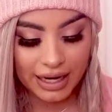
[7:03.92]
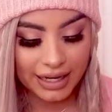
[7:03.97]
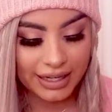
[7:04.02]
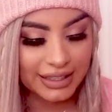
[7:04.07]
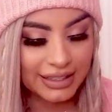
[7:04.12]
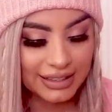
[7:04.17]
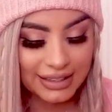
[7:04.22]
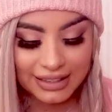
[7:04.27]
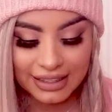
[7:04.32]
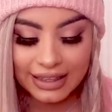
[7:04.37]

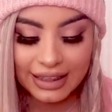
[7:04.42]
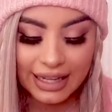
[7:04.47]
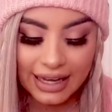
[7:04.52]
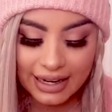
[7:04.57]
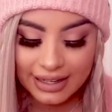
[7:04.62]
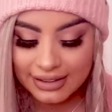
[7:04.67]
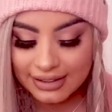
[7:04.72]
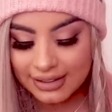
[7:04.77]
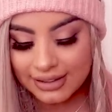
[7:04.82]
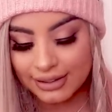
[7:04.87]
guys in
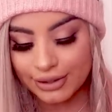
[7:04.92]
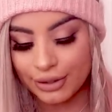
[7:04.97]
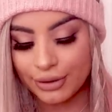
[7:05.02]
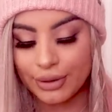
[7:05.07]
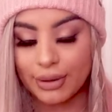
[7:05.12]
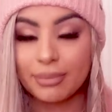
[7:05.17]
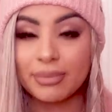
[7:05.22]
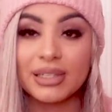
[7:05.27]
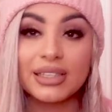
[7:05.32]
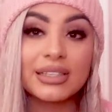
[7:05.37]
that, so
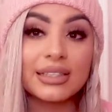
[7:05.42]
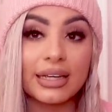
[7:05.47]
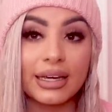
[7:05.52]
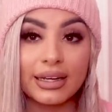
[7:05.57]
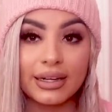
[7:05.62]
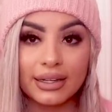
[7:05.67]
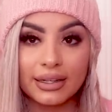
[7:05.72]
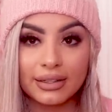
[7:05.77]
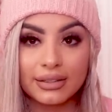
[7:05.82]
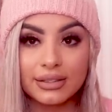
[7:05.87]
I'm
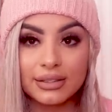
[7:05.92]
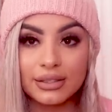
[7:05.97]
excited.